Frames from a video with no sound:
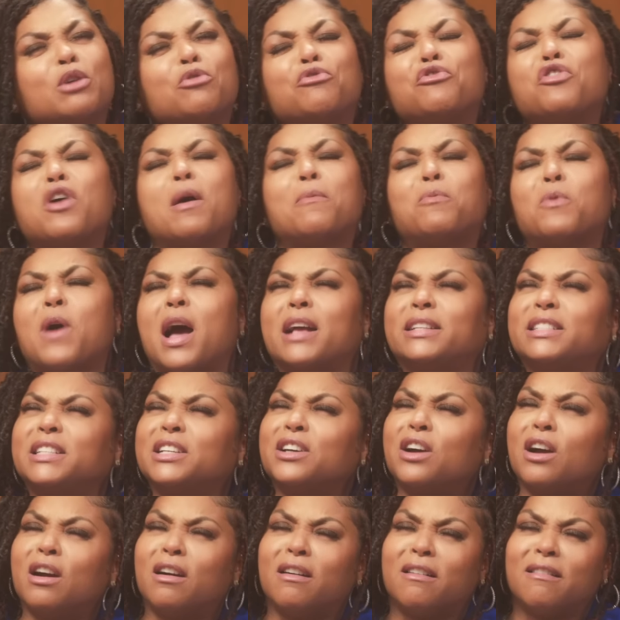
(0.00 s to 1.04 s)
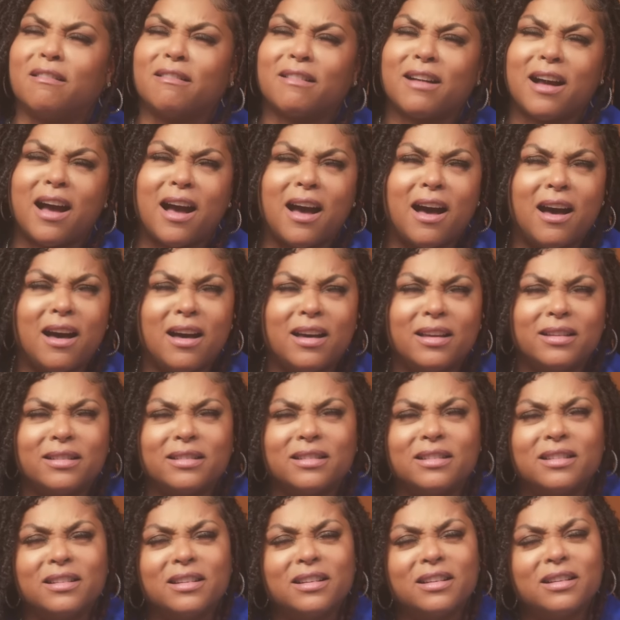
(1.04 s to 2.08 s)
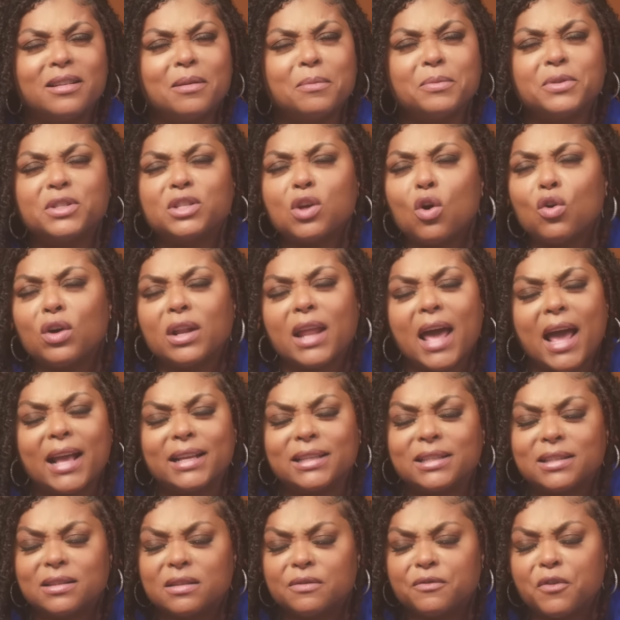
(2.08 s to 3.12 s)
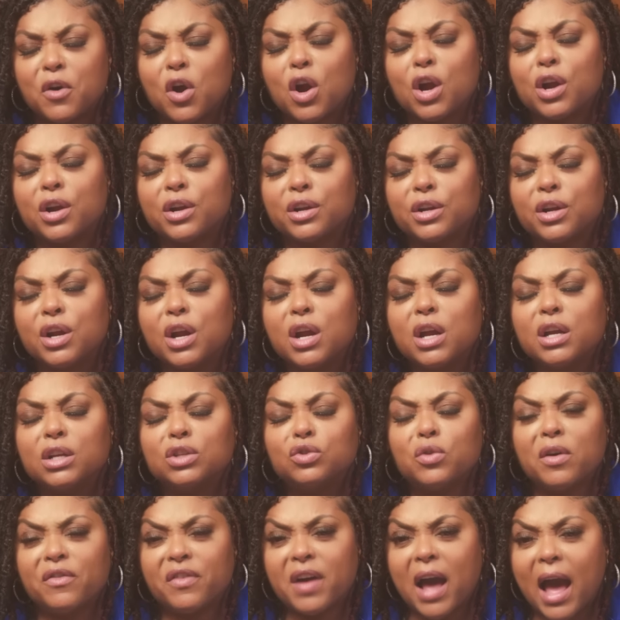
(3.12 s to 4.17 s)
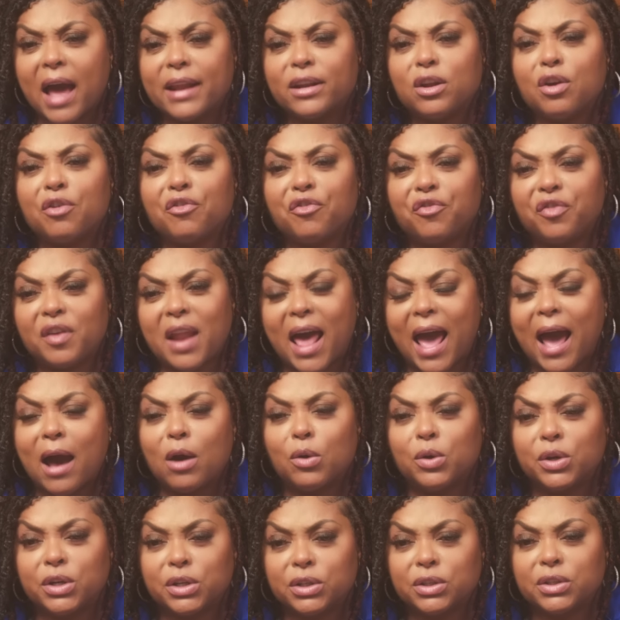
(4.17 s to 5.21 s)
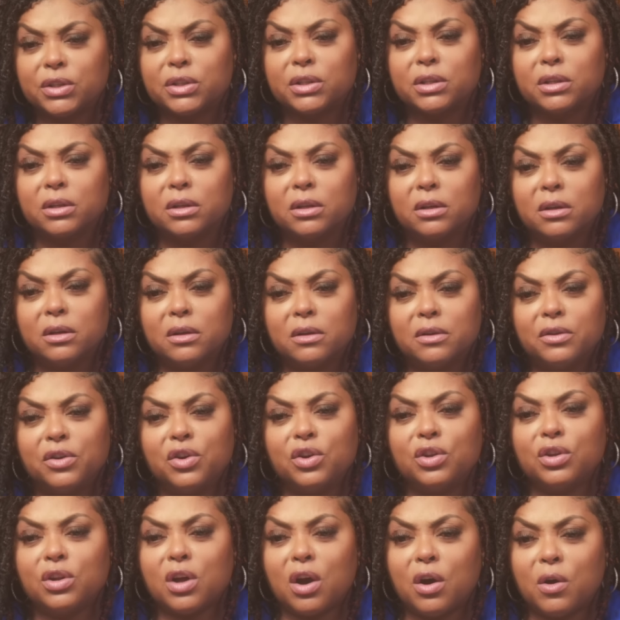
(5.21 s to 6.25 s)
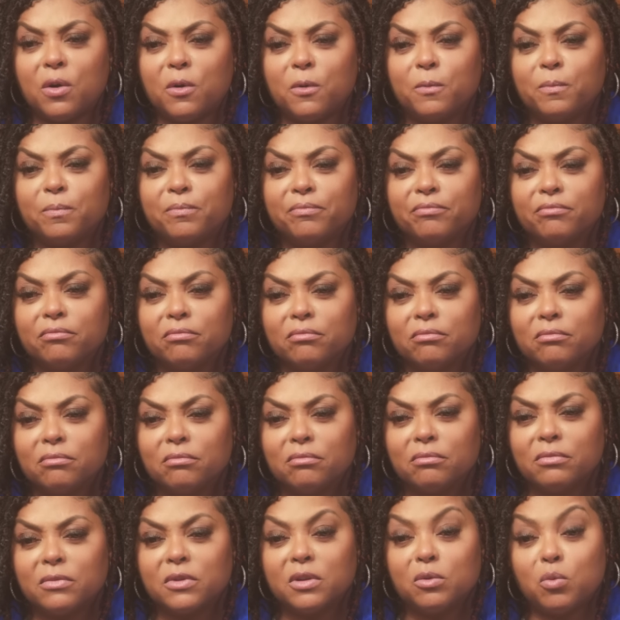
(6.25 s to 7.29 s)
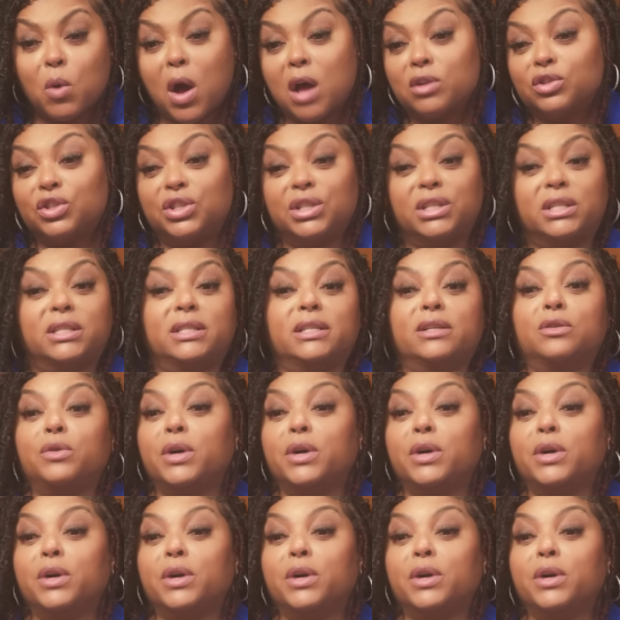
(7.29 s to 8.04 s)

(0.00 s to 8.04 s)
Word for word: we grew up watching her. God. I'm so glad for her to have gotten her flowers, you know, while she's